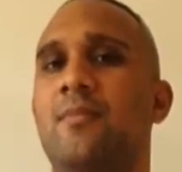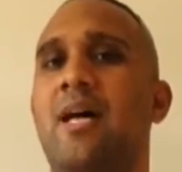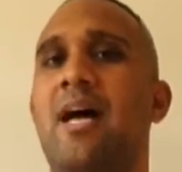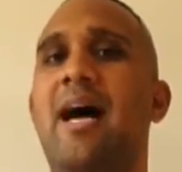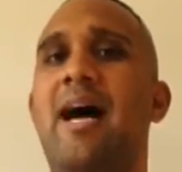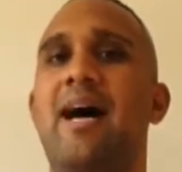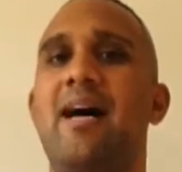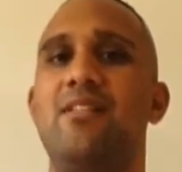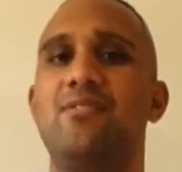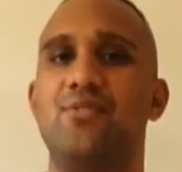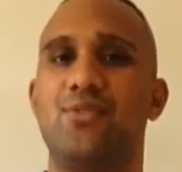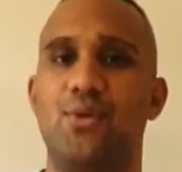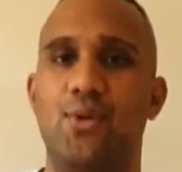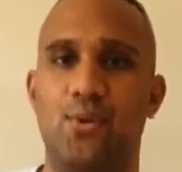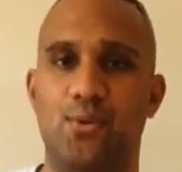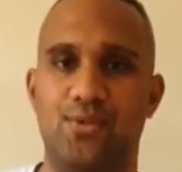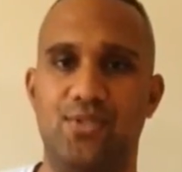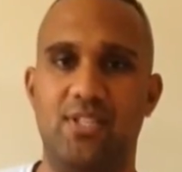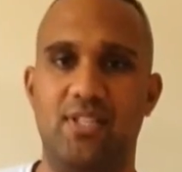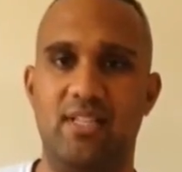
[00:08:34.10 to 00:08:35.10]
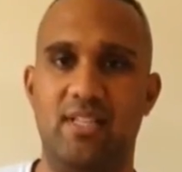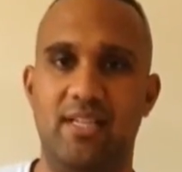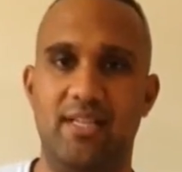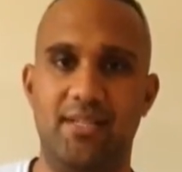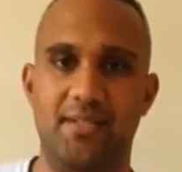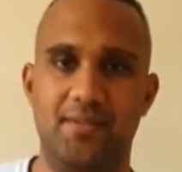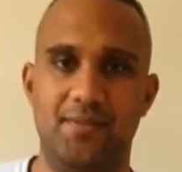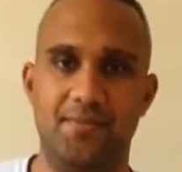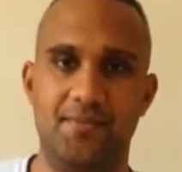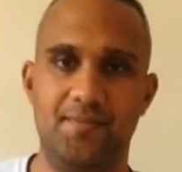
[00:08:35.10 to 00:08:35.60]
and totally
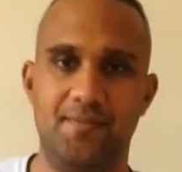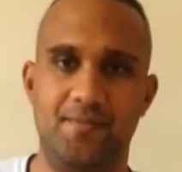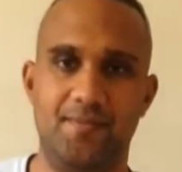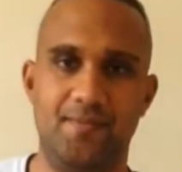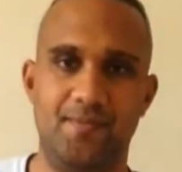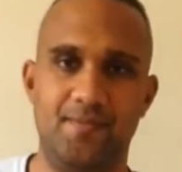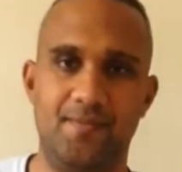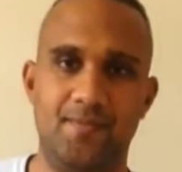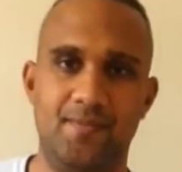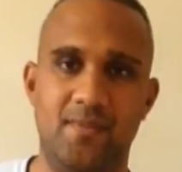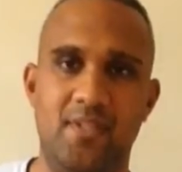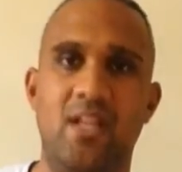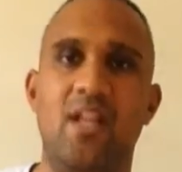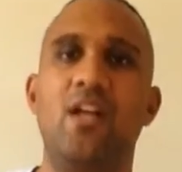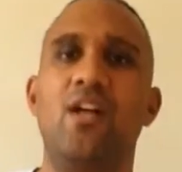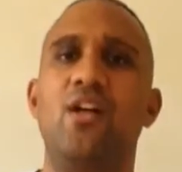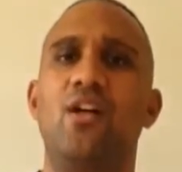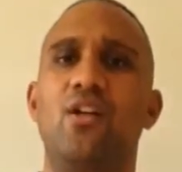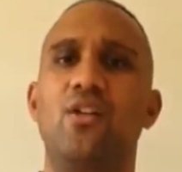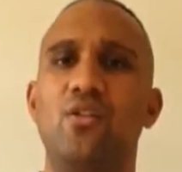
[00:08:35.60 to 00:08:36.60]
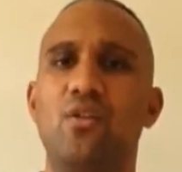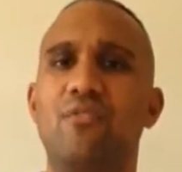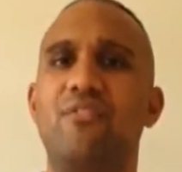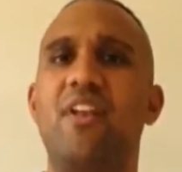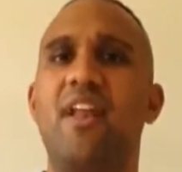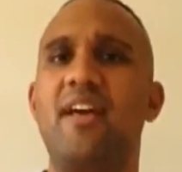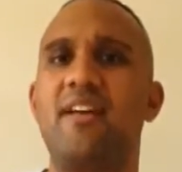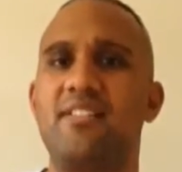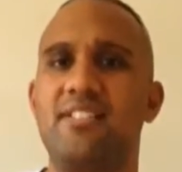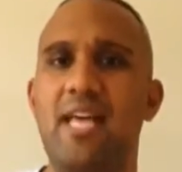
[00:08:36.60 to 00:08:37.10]
love and
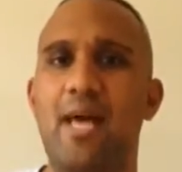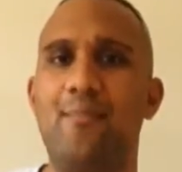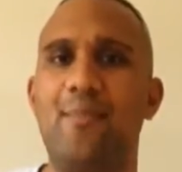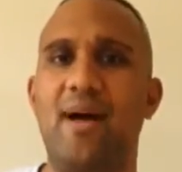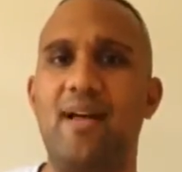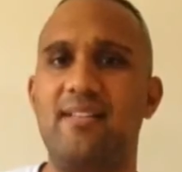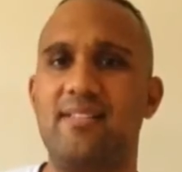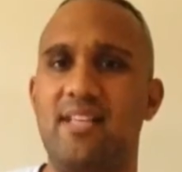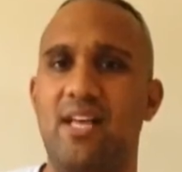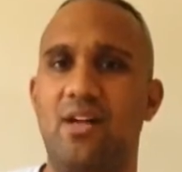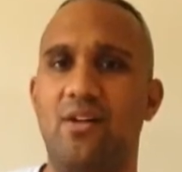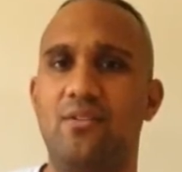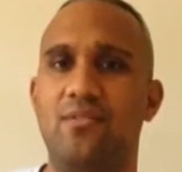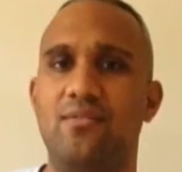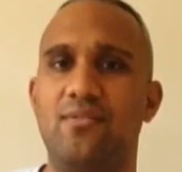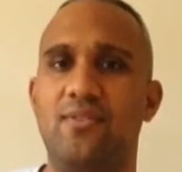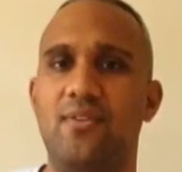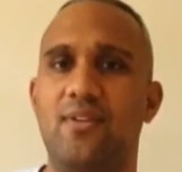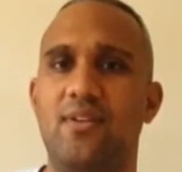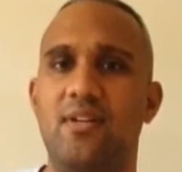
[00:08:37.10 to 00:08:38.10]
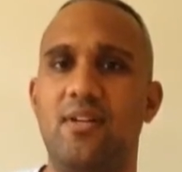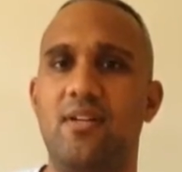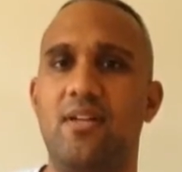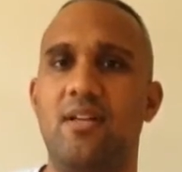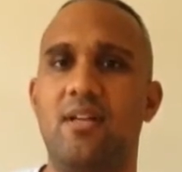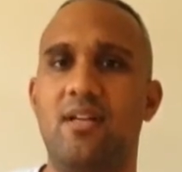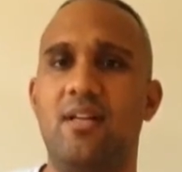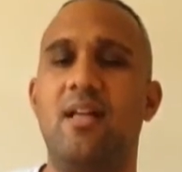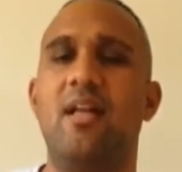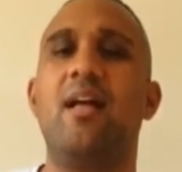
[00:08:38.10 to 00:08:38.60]
accept myself
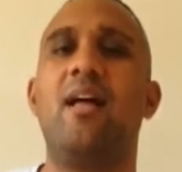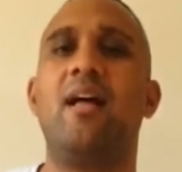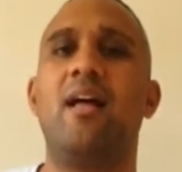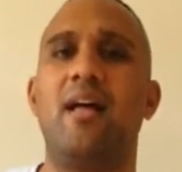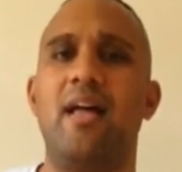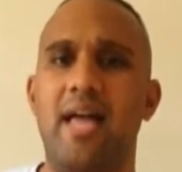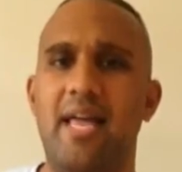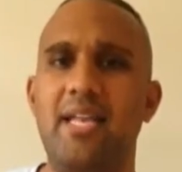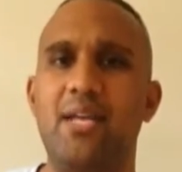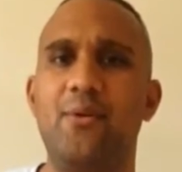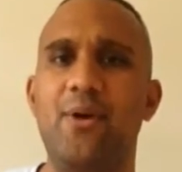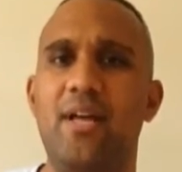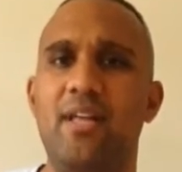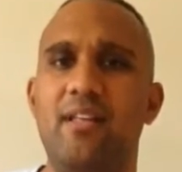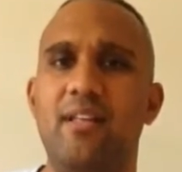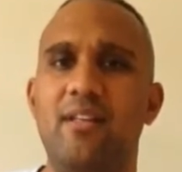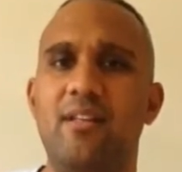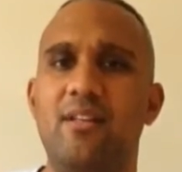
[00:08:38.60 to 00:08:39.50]
anyway.